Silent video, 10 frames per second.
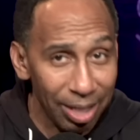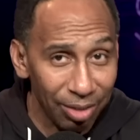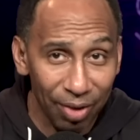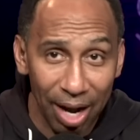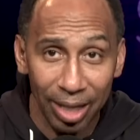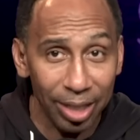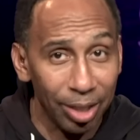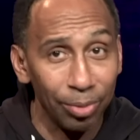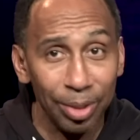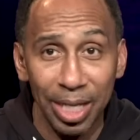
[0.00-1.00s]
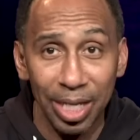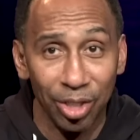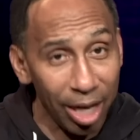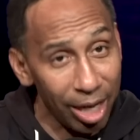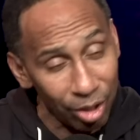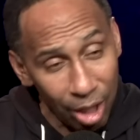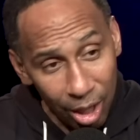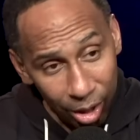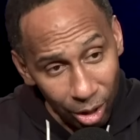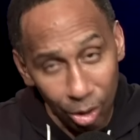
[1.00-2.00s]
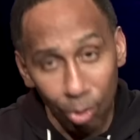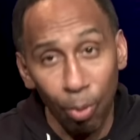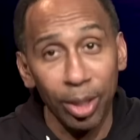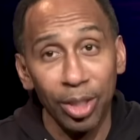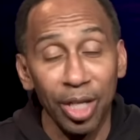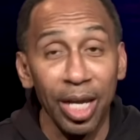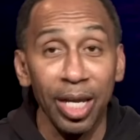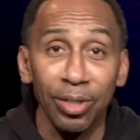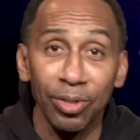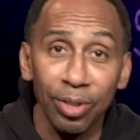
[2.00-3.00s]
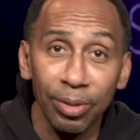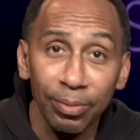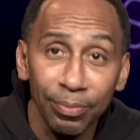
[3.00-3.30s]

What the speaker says: He's fine and don't need change. You want it changed.